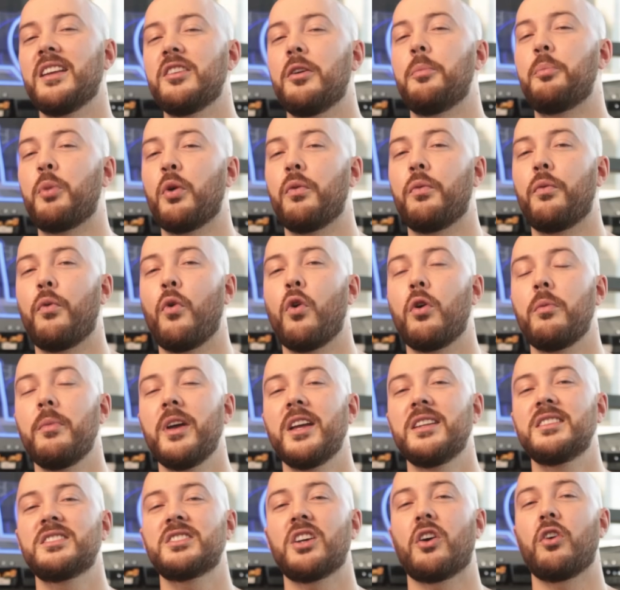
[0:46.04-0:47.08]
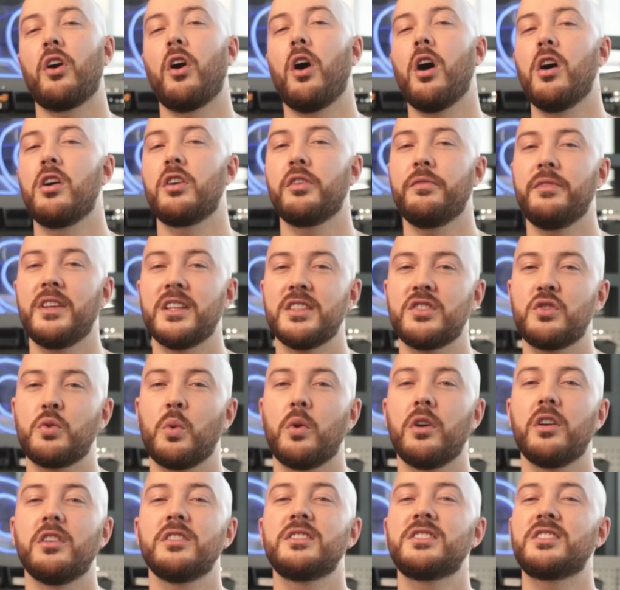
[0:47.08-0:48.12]
and the performance are out of this
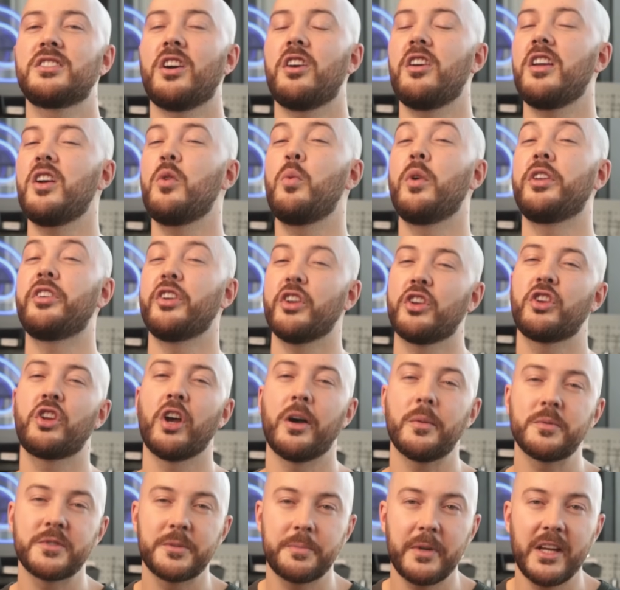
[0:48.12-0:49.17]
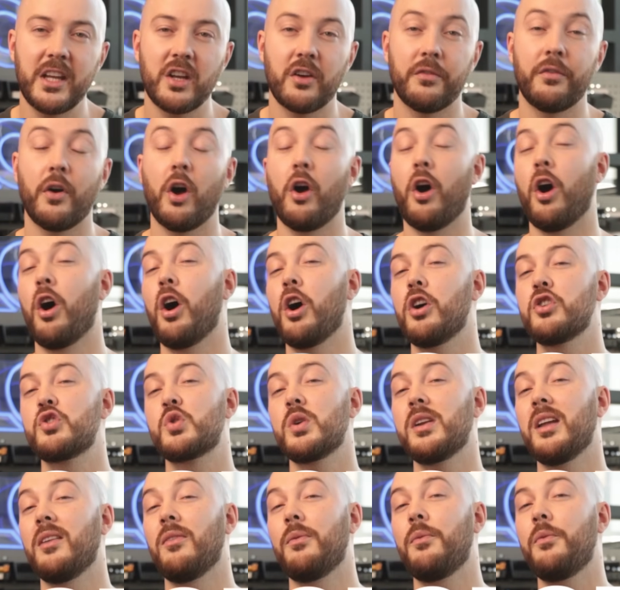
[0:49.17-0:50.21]
world, starting with a top speed of
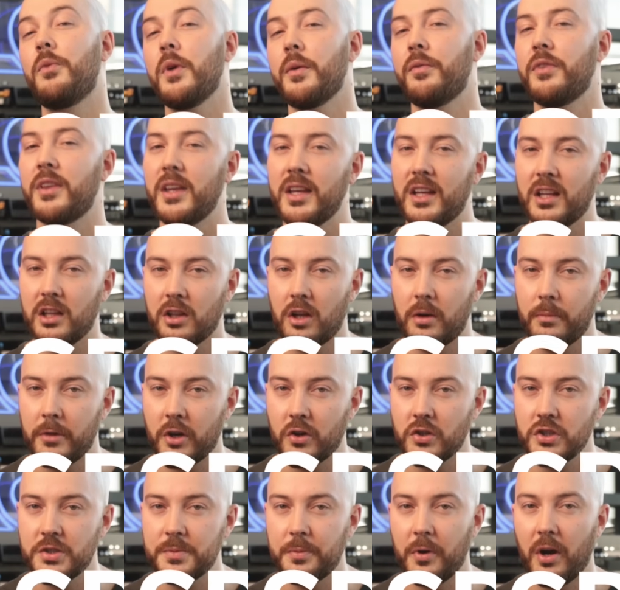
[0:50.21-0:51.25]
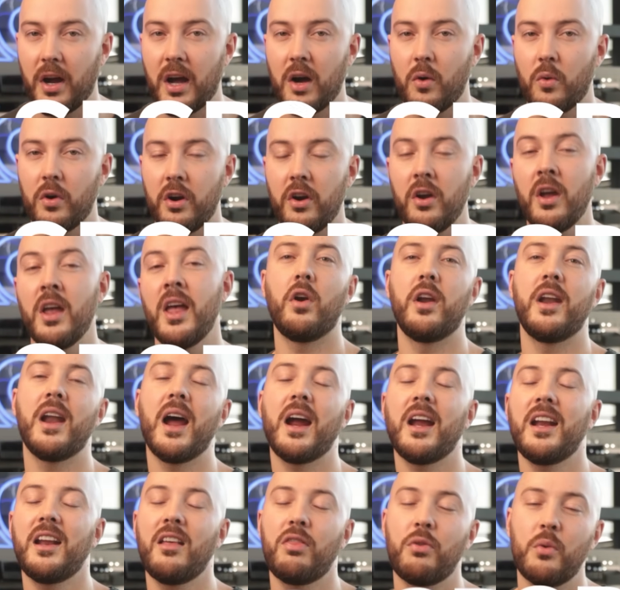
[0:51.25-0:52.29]
150 kilometers per hour or
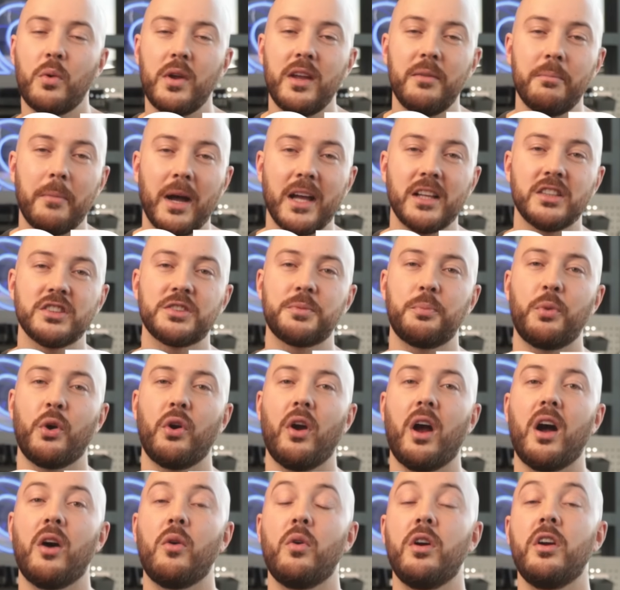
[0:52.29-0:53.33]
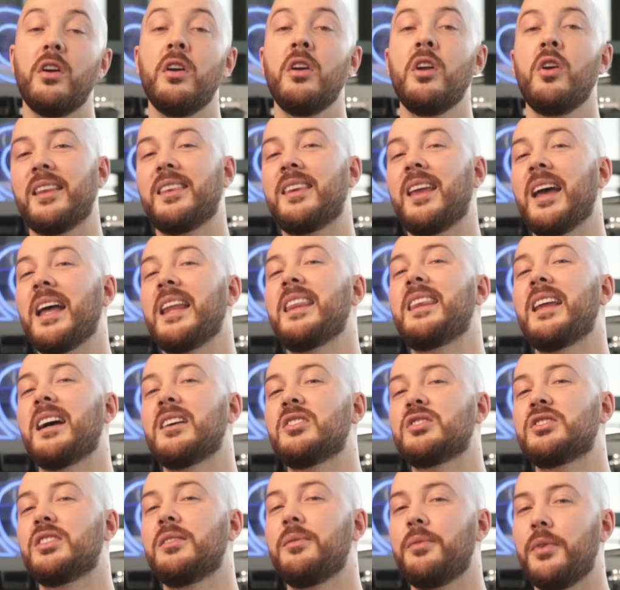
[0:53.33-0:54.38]
93 miles per hour at
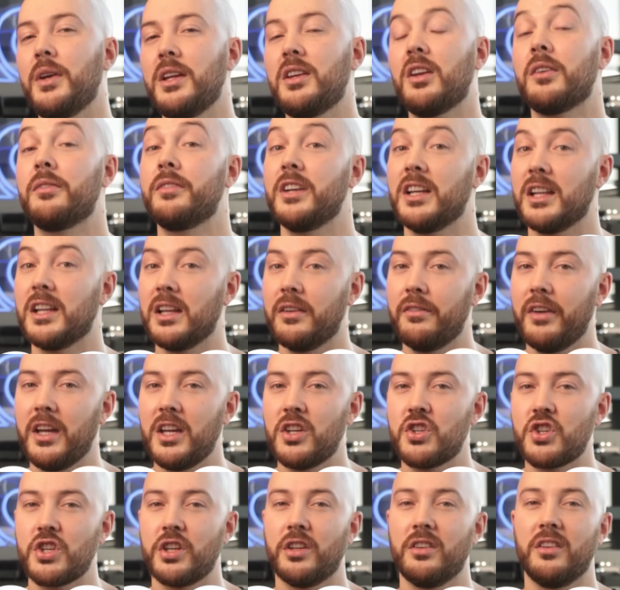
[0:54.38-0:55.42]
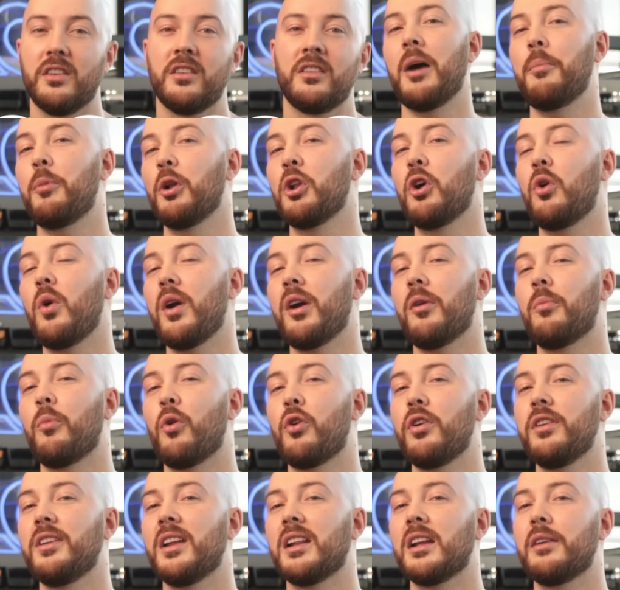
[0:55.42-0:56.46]
10,000 feet of elevation. The Apollo
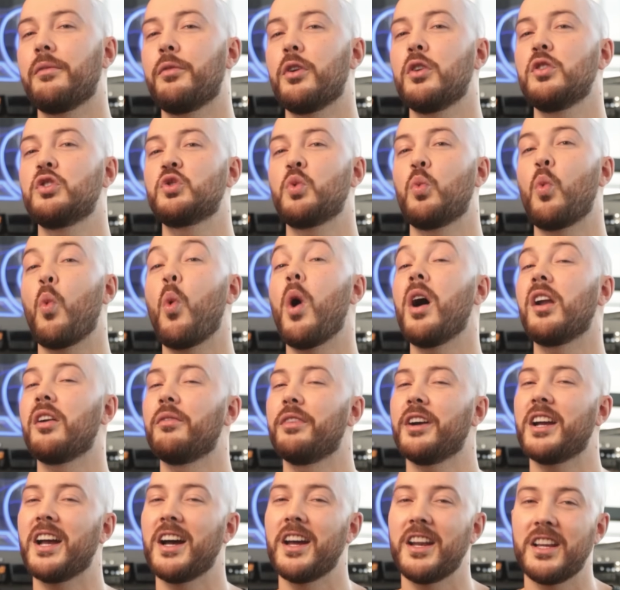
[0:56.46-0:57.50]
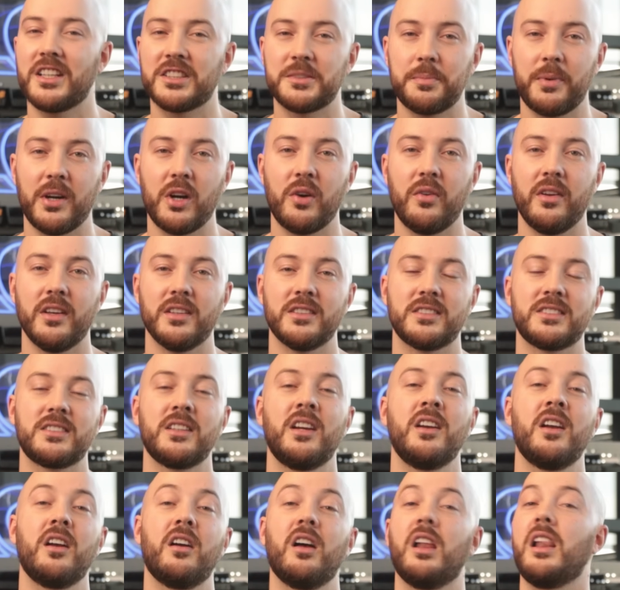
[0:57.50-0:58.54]
Airborne delivers one-of-a-kind experience,
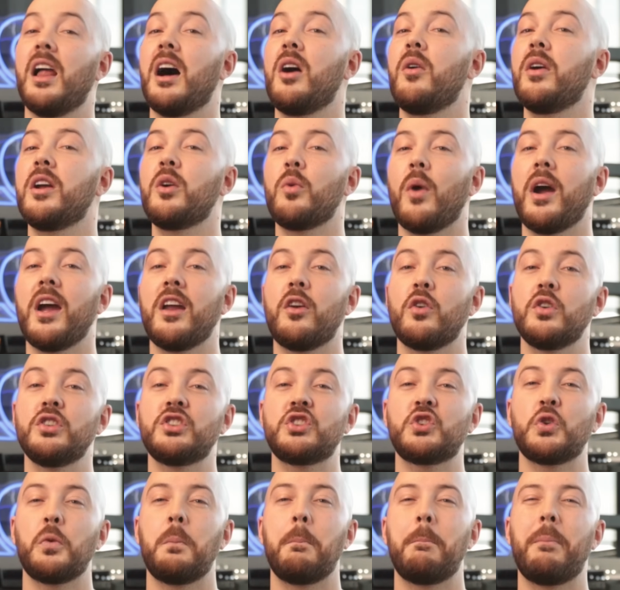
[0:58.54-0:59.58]
allowing riders to